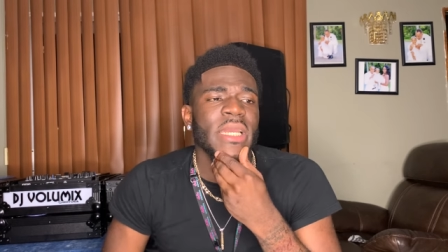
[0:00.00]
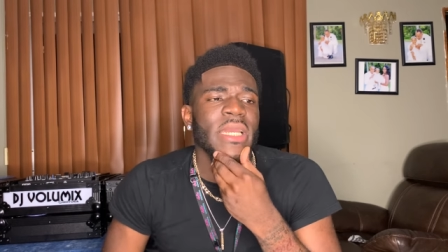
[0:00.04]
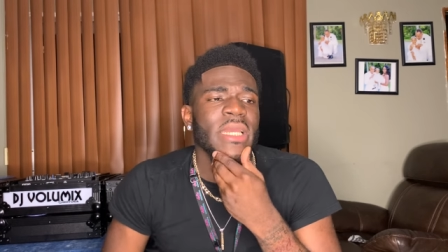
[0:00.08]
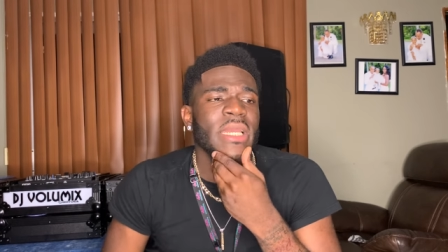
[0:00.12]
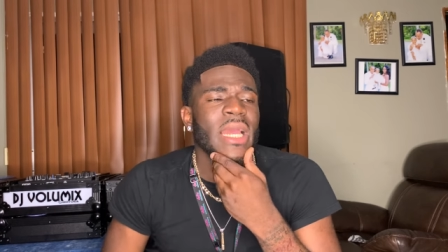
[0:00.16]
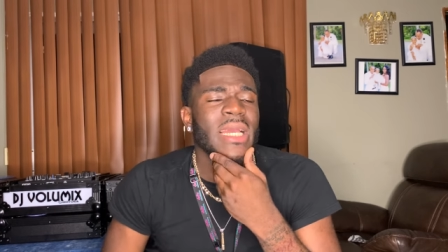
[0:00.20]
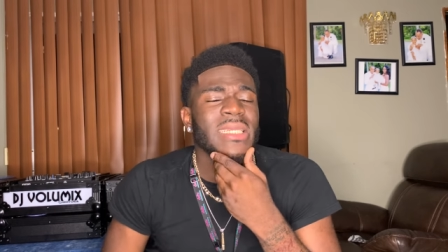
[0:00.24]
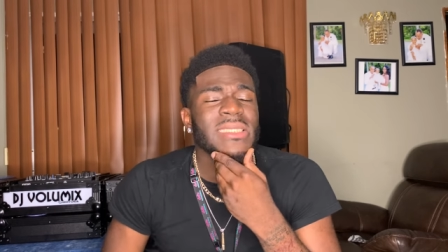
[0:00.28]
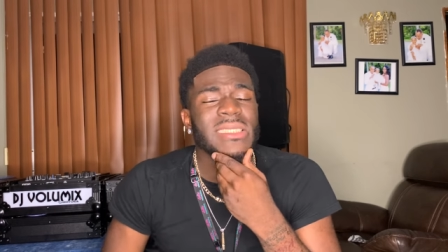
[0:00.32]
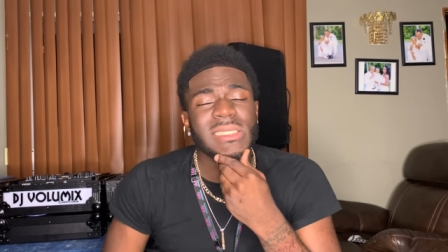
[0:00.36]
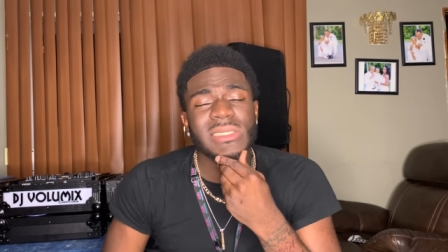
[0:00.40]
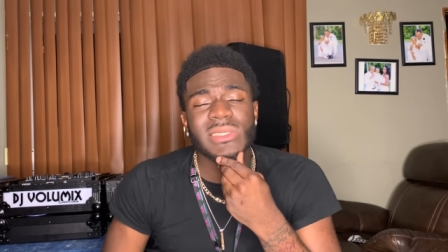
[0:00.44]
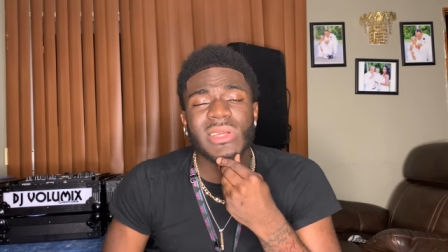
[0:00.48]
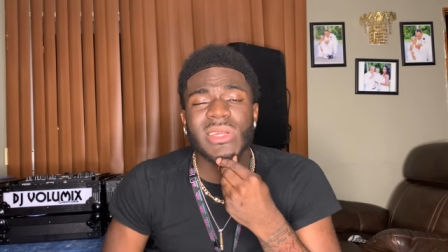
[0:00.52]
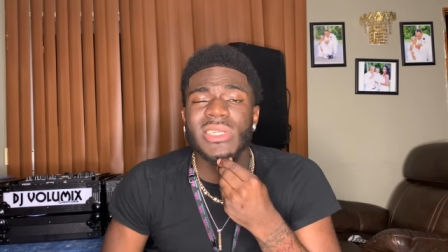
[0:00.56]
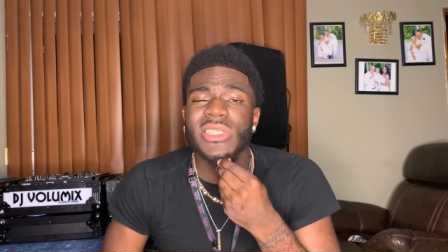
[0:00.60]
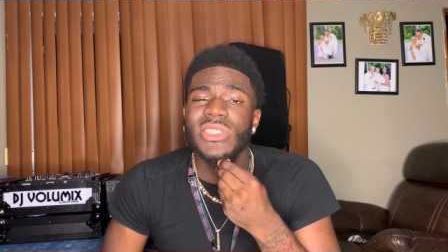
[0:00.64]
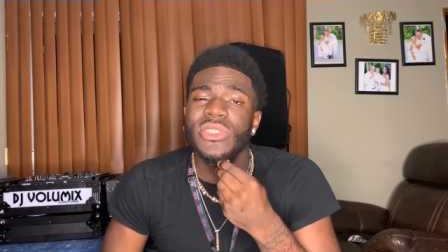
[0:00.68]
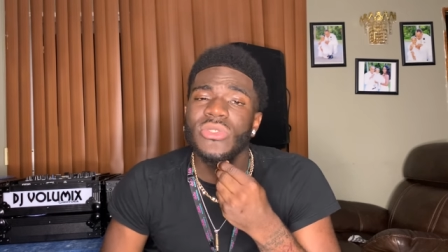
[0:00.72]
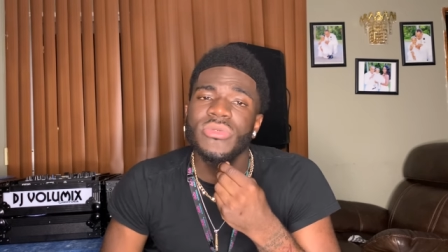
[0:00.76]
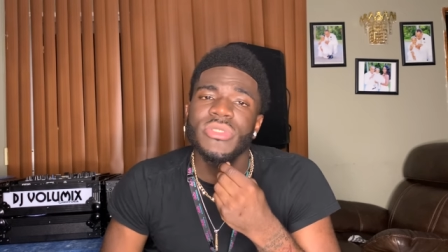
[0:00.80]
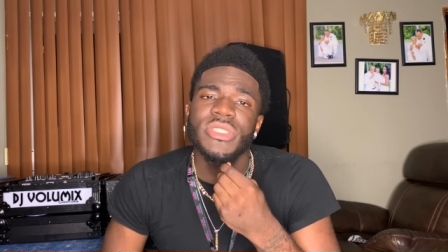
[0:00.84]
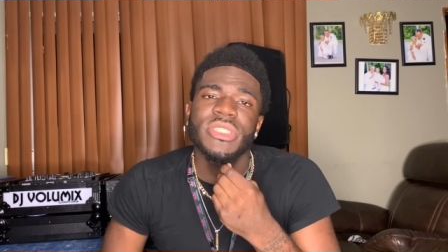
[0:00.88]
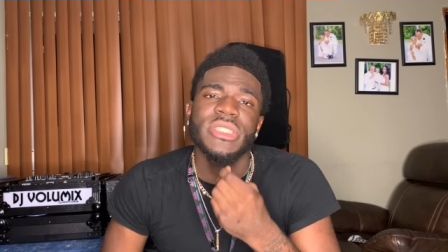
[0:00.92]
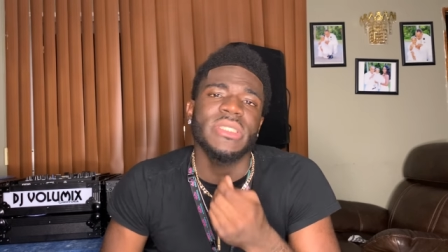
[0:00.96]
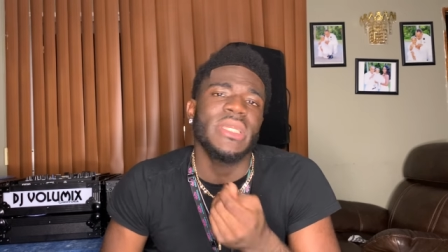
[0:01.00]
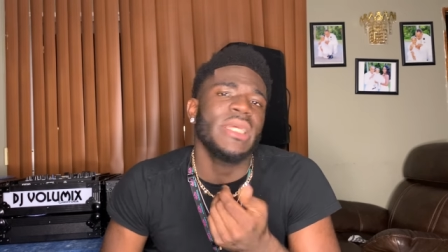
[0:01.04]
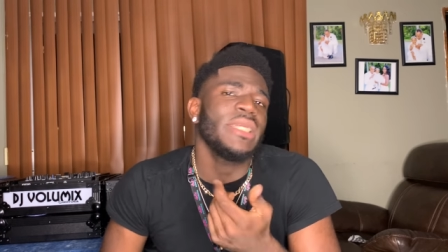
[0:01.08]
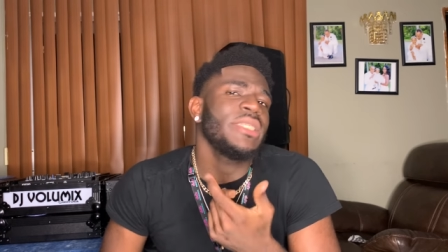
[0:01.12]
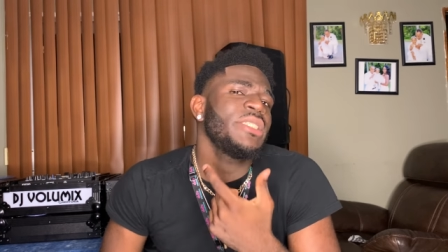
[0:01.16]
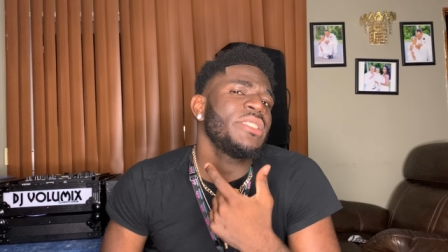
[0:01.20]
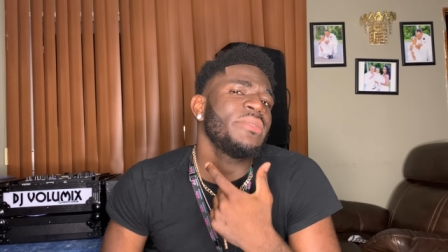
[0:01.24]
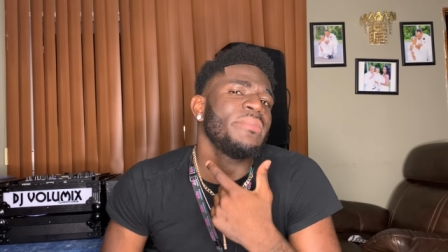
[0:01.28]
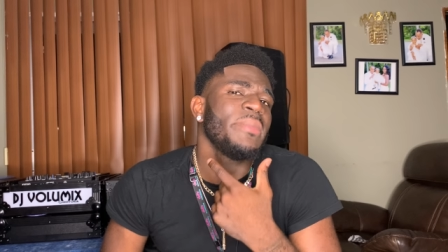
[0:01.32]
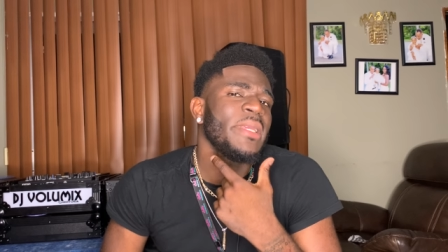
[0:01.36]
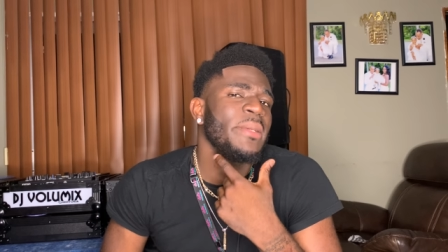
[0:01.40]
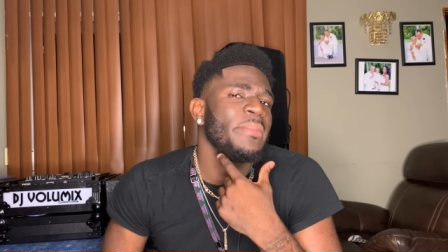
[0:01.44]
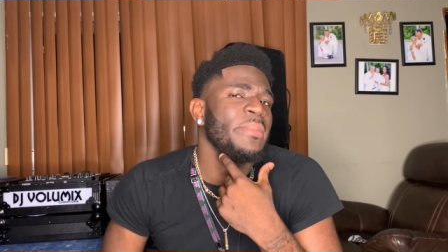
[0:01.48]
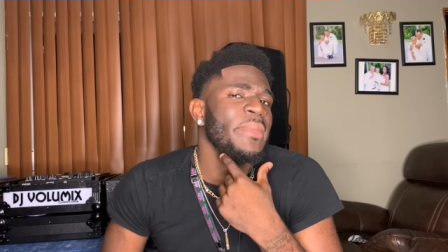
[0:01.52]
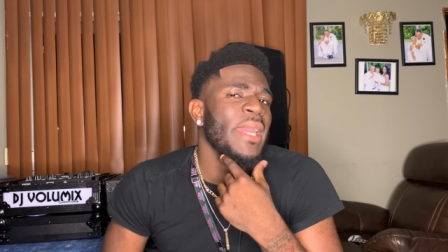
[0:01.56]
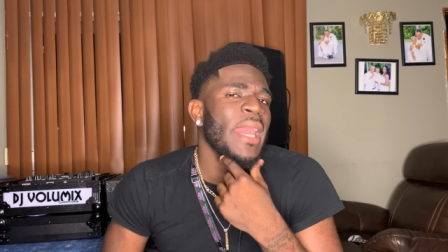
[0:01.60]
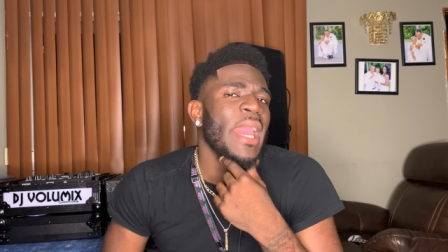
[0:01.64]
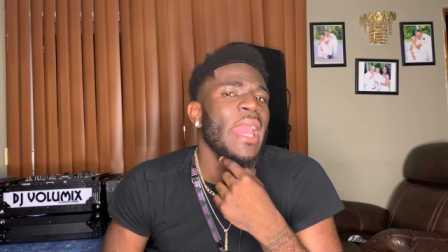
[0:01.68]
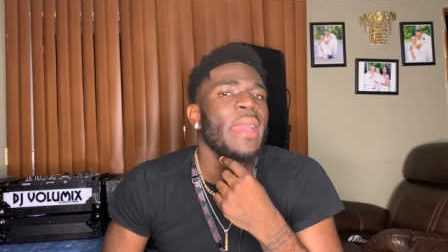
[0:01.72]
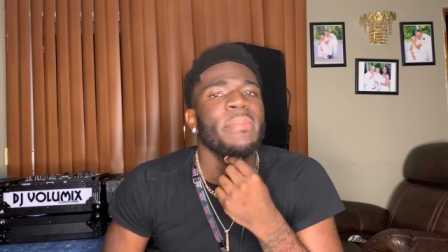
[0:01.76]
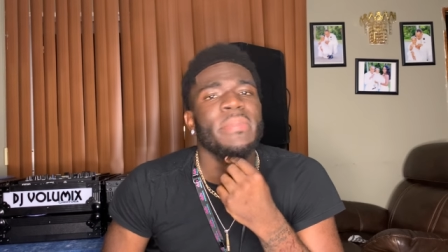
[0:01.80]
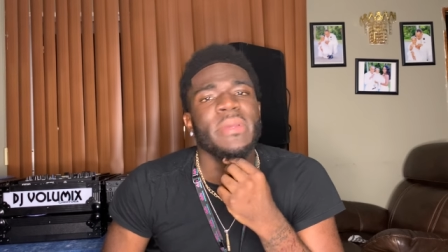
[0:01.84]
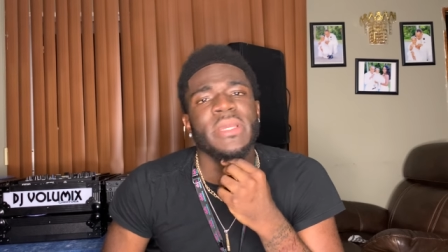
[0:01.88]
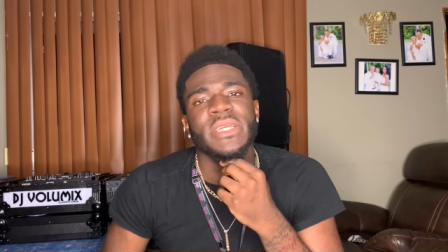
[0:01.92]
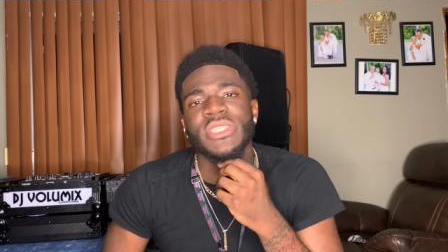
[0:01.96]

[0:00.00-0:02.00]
And I just started doing shit that just made me happy